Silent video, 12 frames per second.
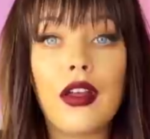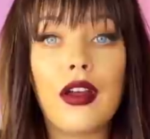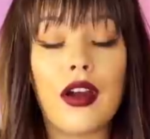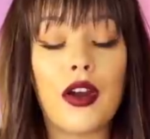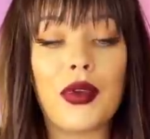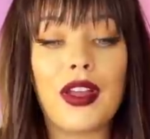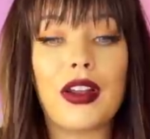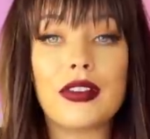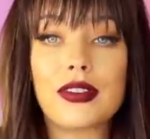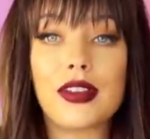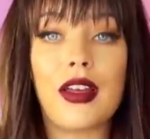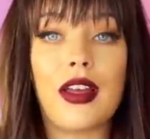are we going
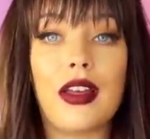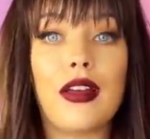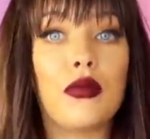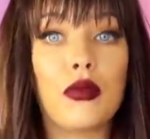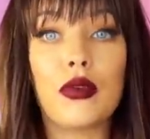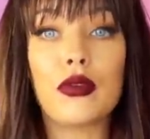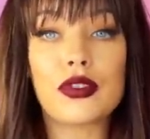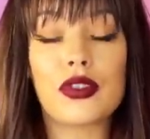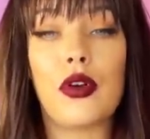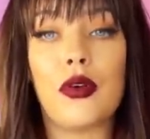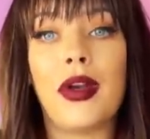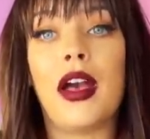to say rules
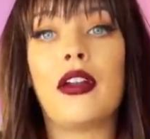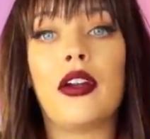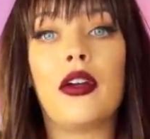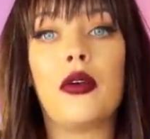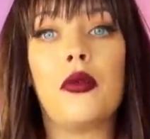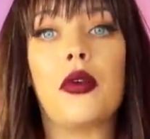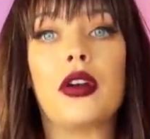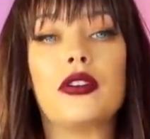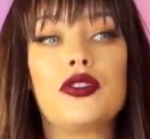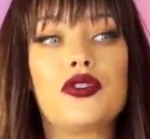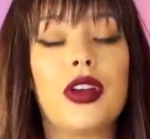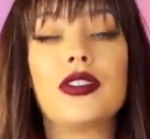don't matter or
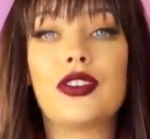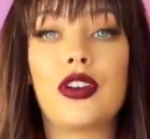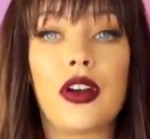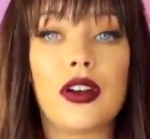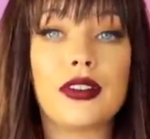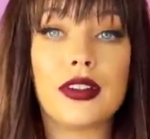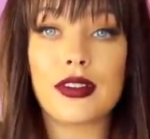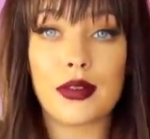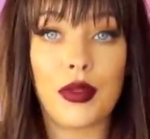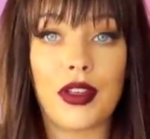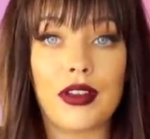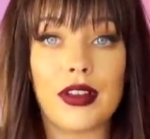structure or
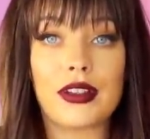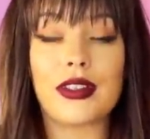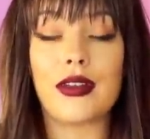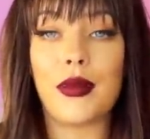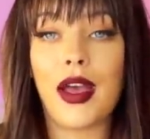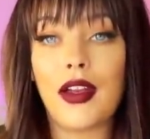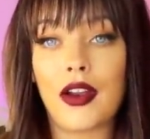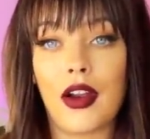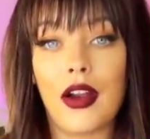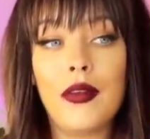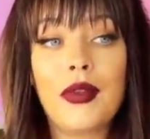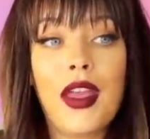discipline doesn't
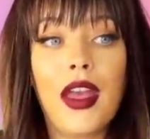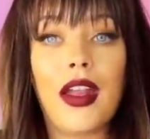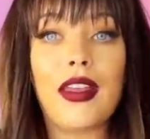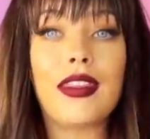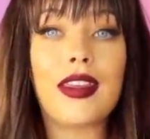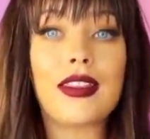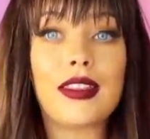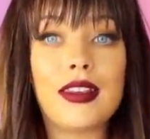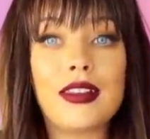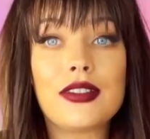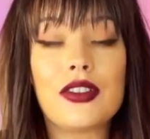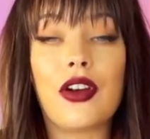matter? And I think
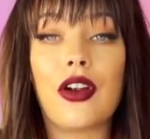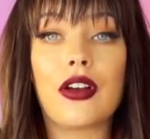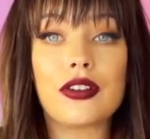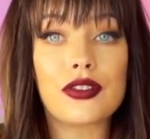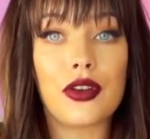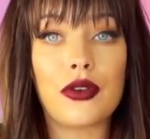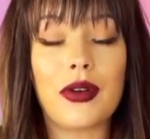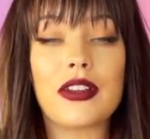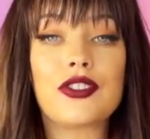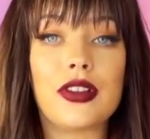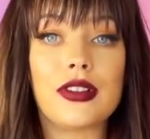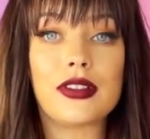these are also
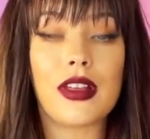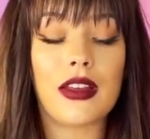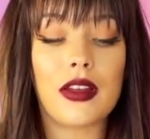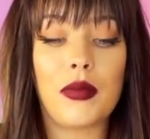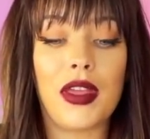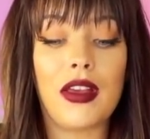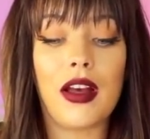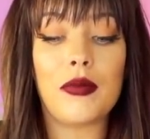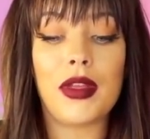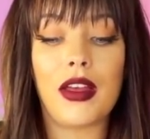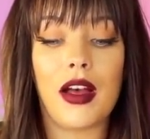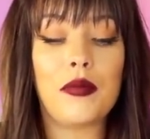questions that could be
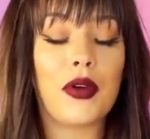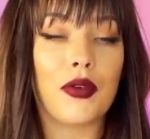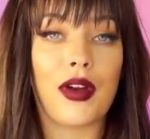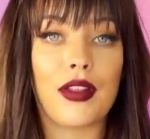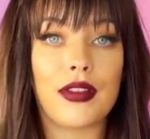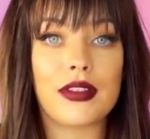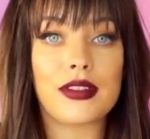coming up around this